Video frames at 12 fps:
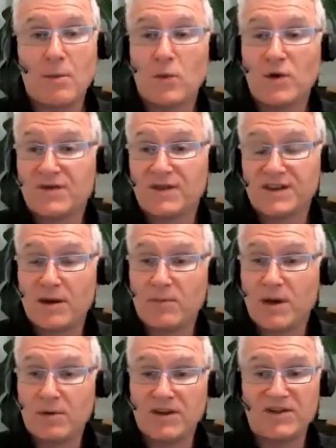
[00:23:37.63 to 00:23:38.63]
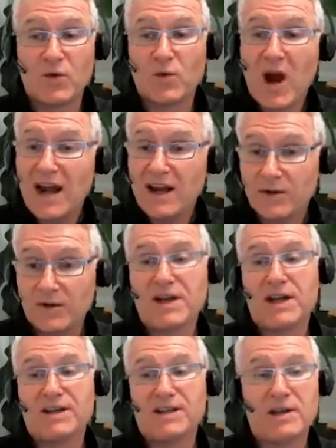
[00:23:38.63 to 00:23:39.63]
which for some people is a radical
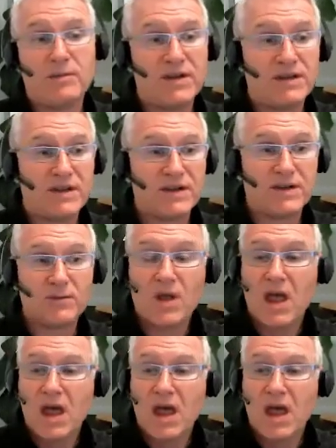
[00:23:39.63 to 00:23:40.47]
change to their business.